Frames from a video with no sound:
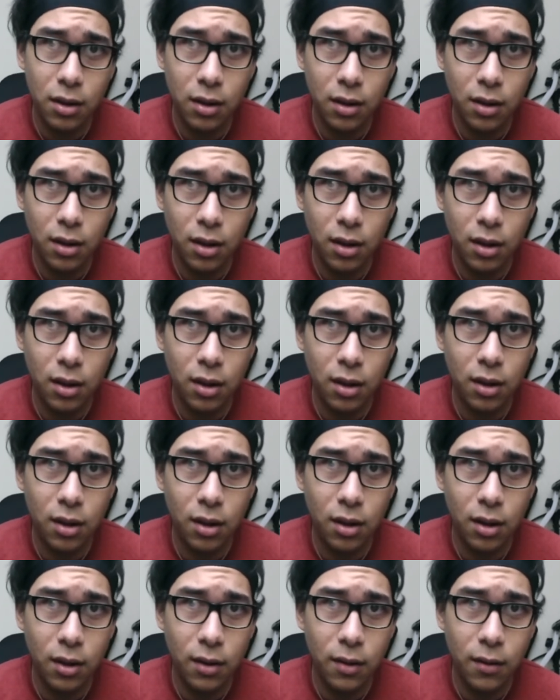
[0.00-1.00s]

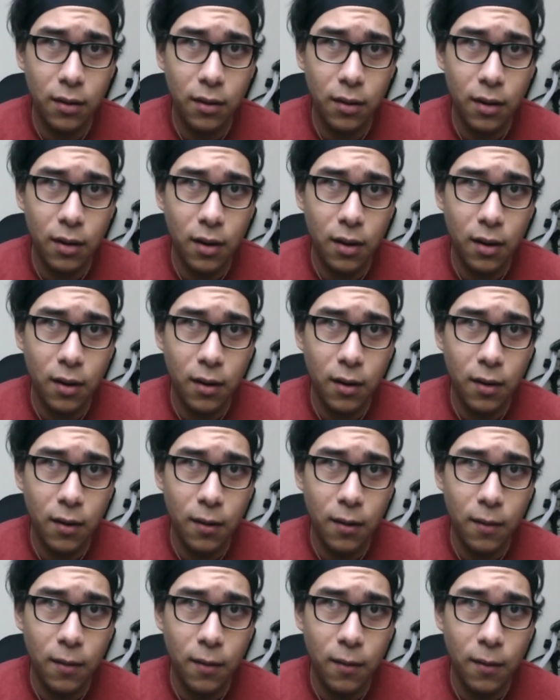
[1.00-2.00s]

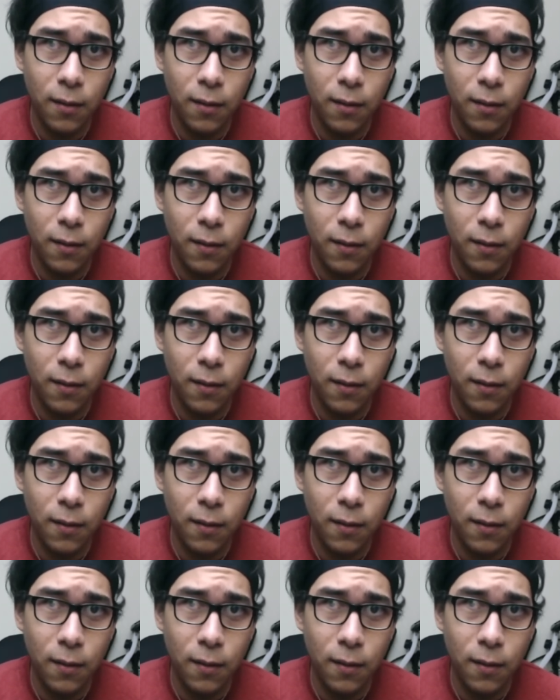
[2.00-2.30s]
Nothing is said.